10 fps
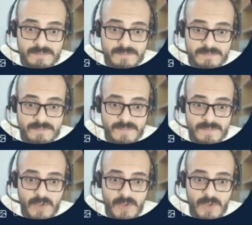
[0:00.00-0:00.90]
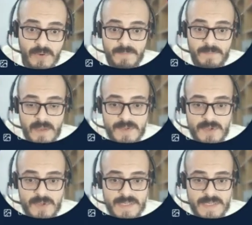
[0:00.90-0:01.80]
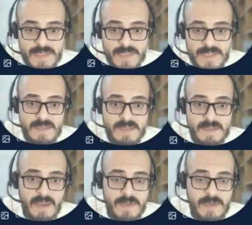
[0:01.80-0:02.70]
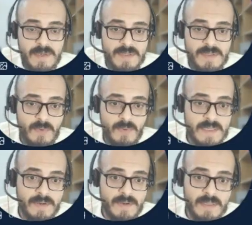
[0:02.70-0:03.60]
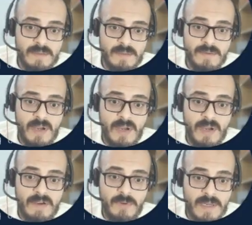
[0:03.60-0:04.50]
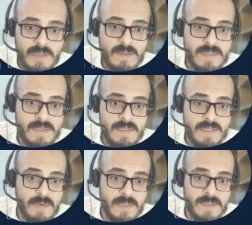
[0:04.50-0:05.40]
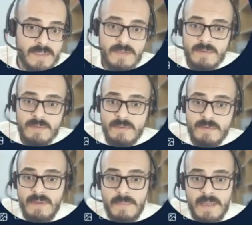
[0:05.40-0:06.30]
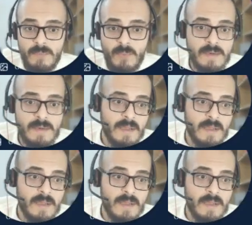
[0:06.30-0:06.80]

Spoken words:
Okay, so basically, this is the image was created. You have cats in the same image, the male one and the female one.